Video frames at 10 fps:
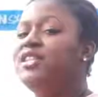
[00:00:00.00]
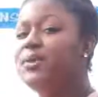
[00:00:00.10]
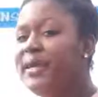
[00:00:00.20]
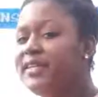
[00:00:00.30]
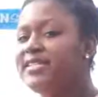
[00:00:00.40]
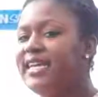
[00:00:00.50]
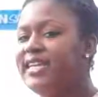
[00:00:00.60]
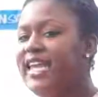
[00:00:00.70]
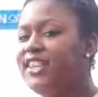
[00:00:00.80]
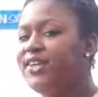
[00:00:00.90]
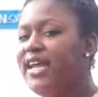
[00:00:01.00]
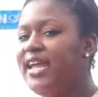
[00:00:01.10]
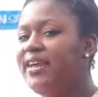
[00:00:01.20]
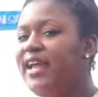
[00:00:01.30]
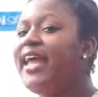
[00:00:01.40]
Do we understand key
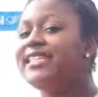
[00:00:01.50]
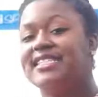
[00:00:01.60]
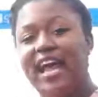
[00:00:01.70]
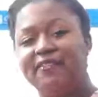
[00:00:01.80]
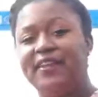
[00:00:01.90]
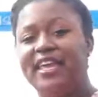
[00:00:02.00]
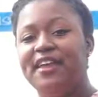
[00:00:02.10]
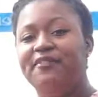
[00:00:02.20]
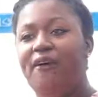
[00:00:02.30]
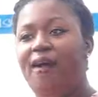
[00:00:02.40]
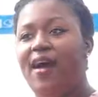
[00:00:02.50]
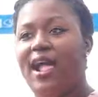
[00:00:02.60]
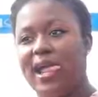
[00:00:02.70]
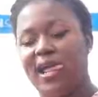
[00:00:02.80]
3? It's time for key 4.